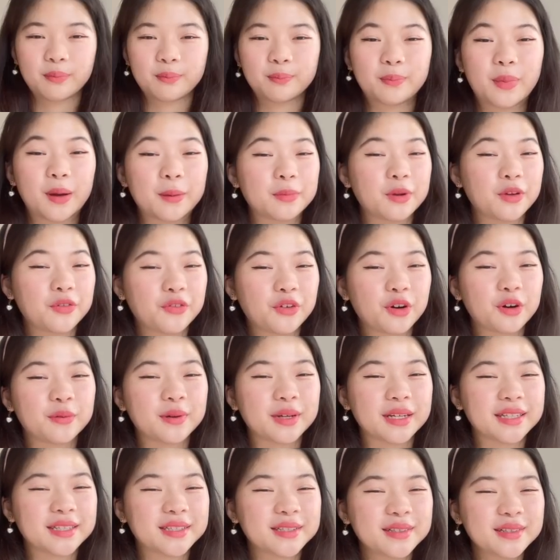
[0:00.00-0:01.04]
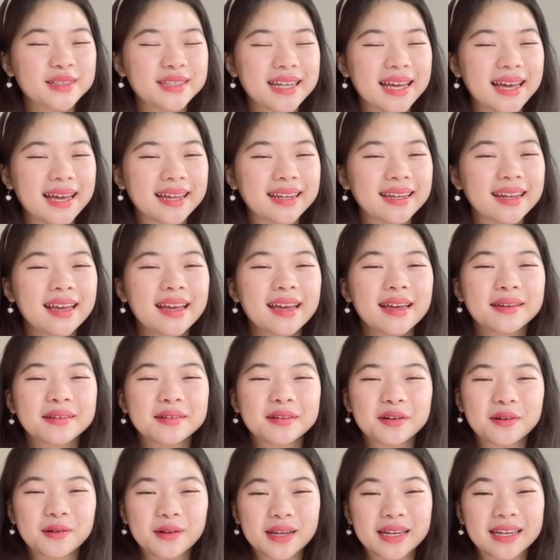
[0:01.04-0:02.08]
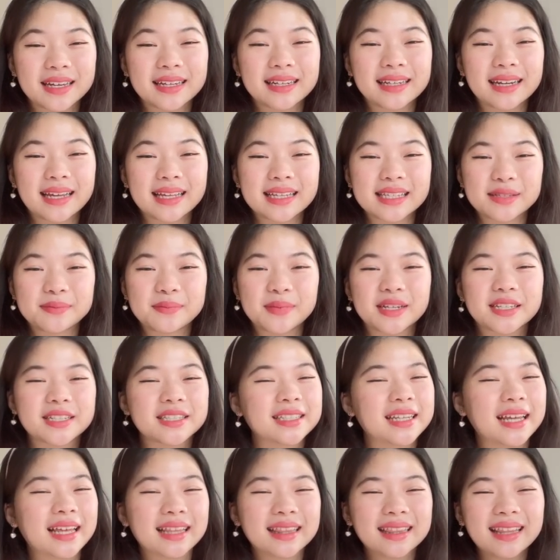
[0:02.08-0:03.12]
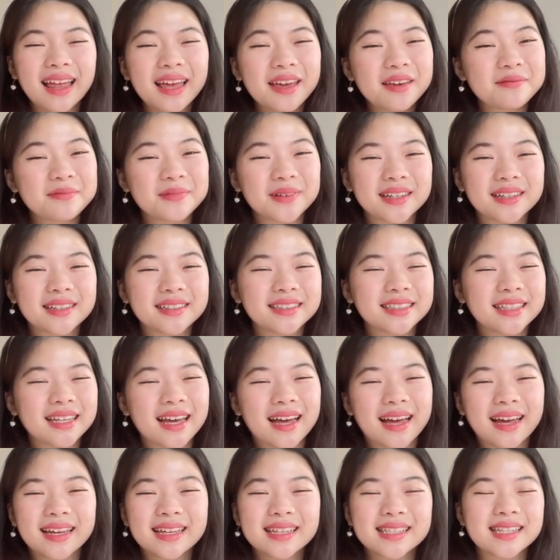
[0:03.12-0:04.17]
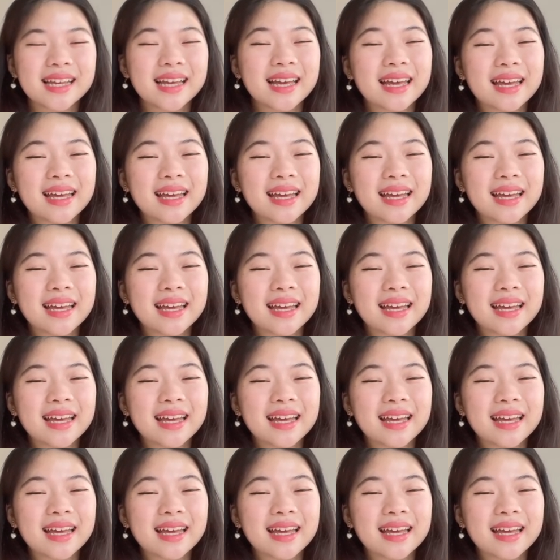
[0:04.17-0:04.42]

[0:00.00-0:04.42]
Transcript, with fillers: But before we do that, go ahead and smash that like button guys.